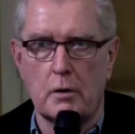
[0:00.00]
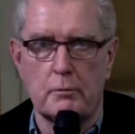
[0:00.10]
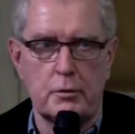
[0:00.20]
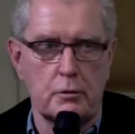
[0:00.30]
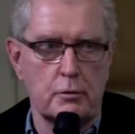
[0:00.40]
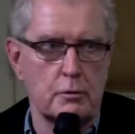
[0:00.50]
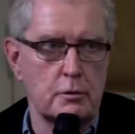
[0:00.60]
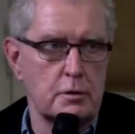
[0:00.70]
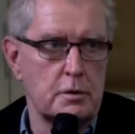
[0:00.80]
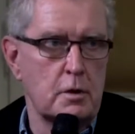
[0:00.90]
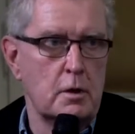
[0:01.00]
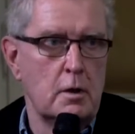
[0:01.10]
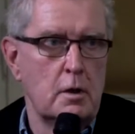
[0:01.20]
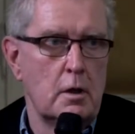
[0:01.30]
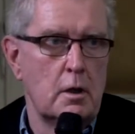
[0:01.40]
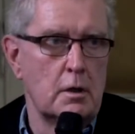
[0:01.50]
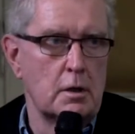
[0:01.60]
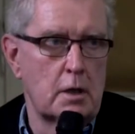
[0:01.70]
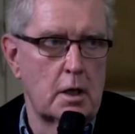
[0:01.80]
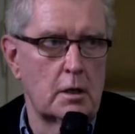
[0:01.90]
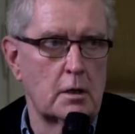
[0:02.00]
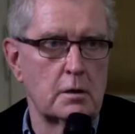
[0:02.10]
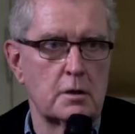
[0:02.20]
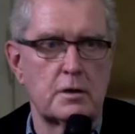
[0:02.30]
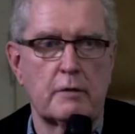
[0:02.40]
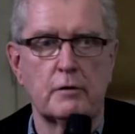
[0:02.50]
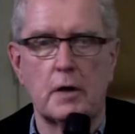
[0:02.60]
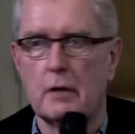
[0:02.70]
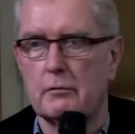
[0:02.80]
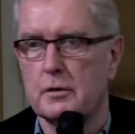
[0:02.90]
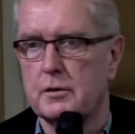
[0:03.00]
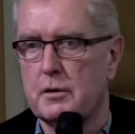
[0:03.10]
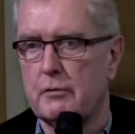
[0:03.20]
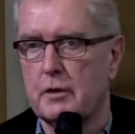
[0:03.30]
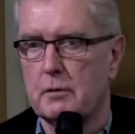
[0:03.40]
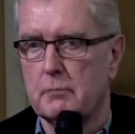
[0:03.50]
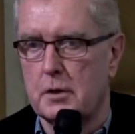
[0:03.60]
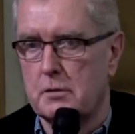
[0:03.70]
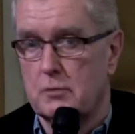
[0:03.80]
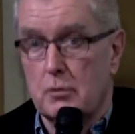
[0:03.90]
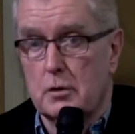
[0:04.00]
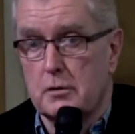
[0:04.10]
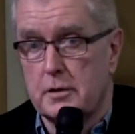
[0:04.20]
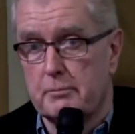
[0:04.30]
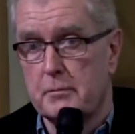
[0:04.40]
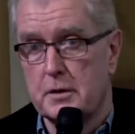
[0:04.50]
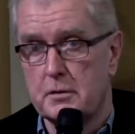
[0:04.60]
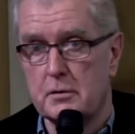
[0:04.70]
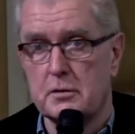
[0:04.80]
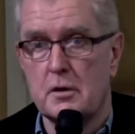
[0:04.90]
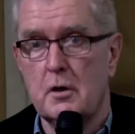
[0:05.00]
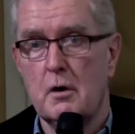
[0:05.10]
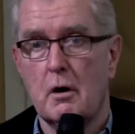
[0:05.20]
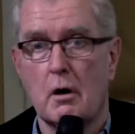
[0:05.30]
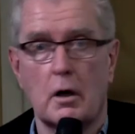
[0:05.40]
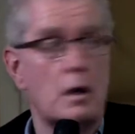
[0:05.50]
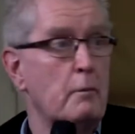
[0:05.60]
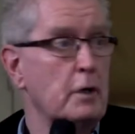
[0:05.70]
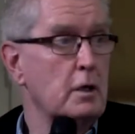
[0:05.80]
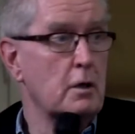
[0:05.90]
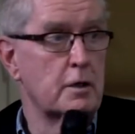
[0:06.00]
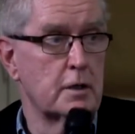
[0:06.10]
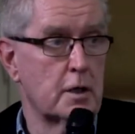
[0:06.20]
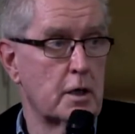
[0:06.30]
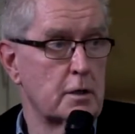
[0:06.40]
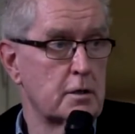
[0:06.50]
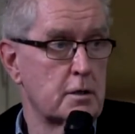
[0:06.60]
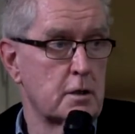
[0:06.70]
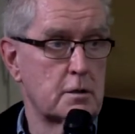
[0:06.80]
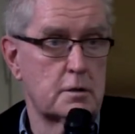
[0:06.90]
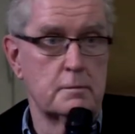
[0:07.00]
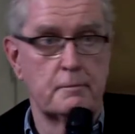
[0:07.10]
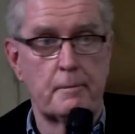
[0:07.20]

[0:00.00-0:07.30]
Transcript: computers indicating that several hundred Soviet nuclear-tipped missiles are coming in on the United States.